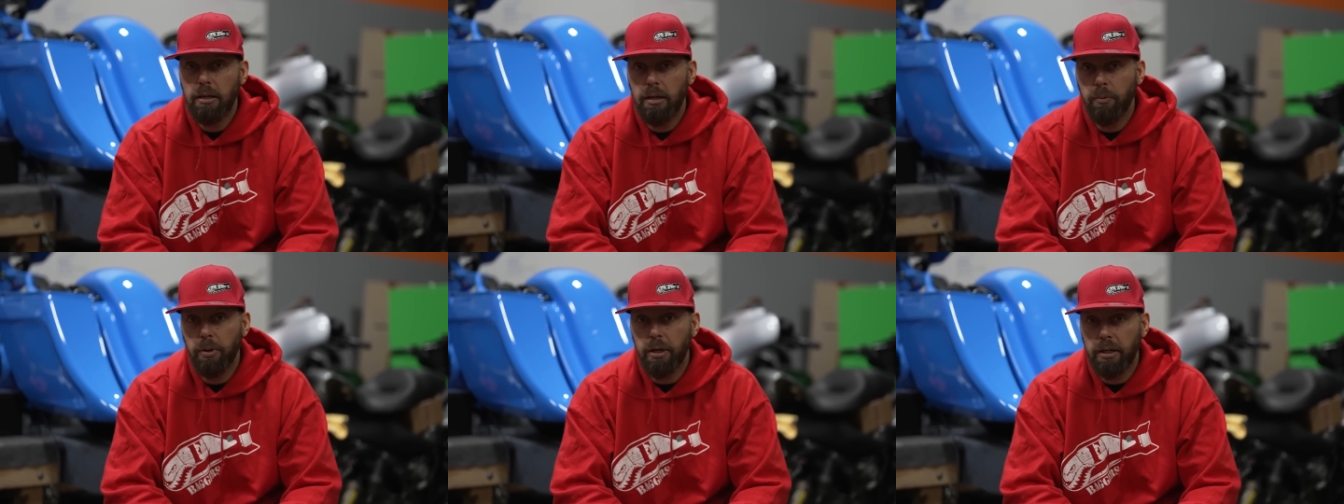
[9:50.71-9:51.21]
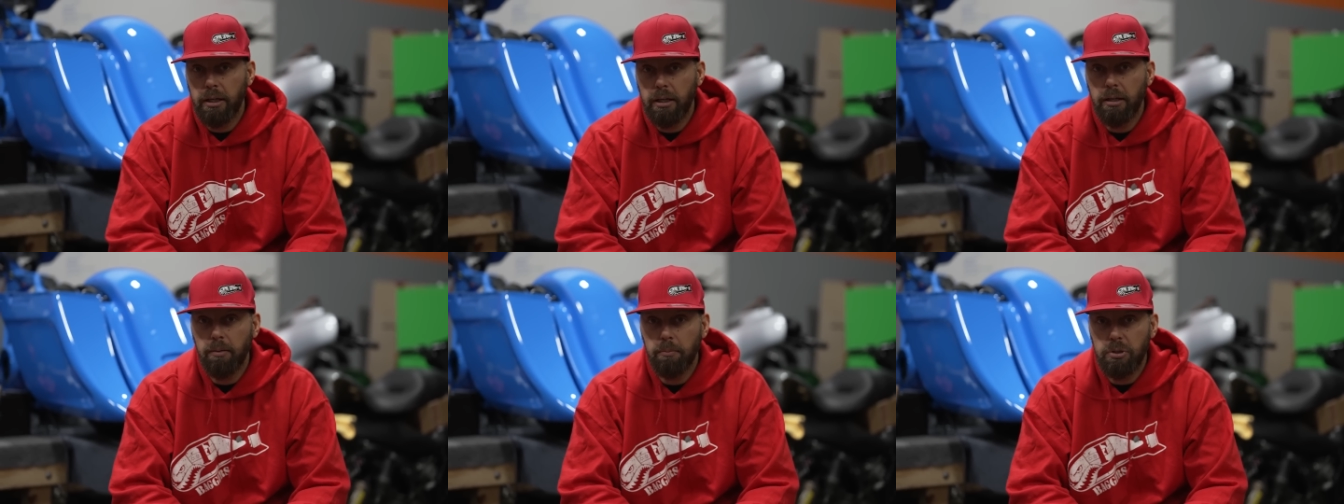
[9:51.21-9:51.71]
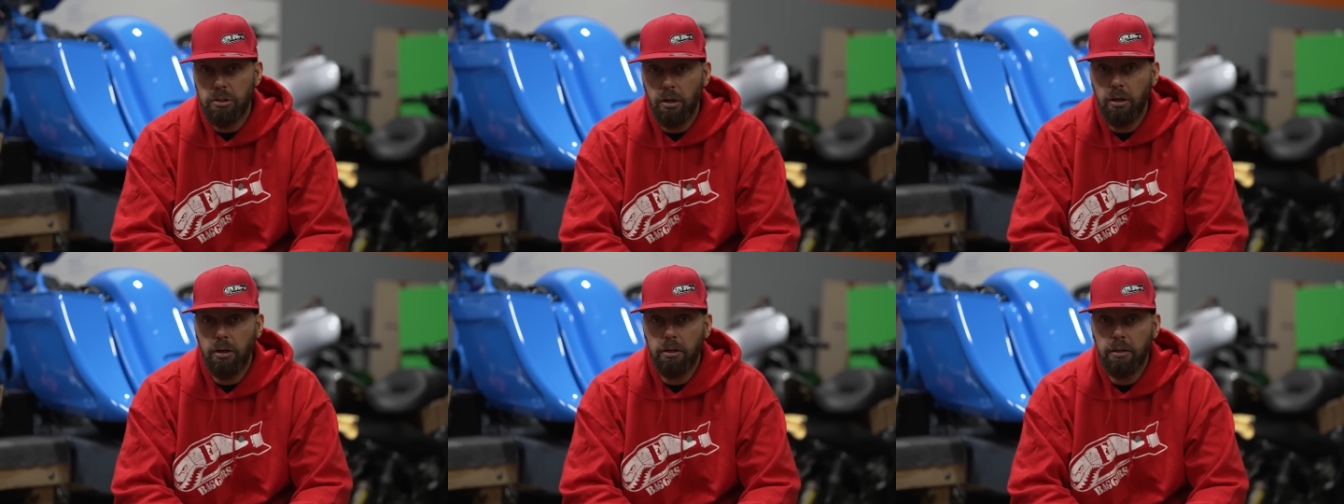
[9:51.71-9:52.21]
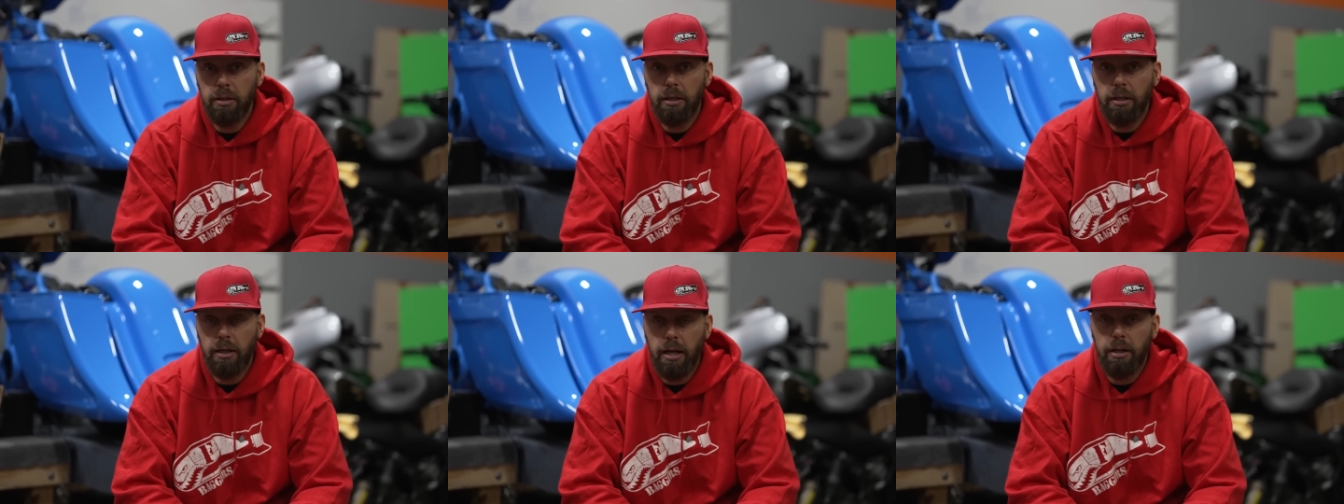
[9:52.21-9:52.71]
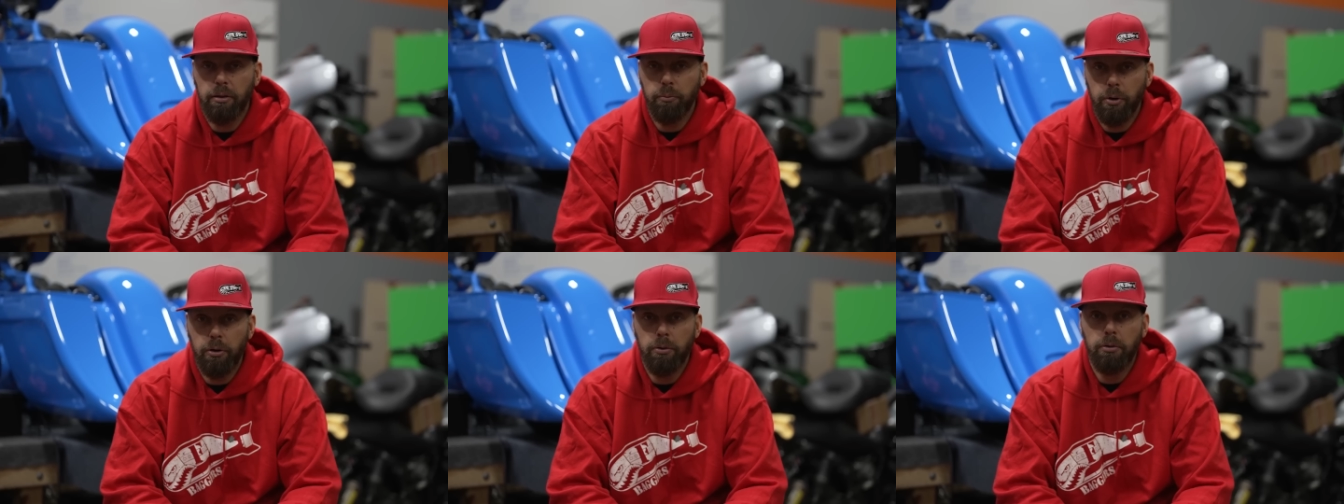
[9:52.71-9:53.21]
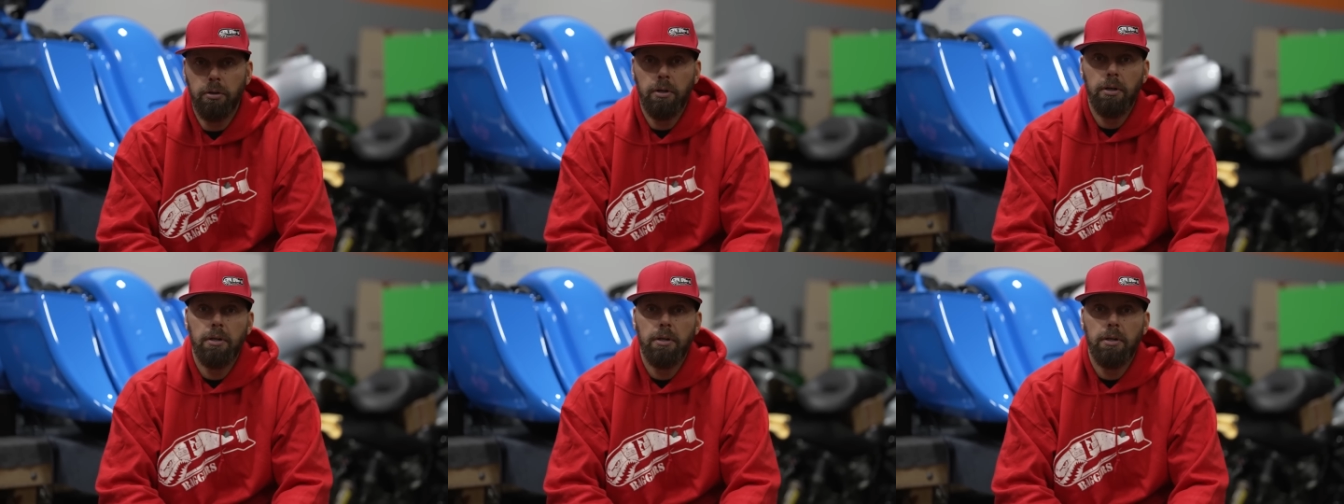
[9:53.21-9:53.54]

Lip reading: and we're going to get him done and on the road.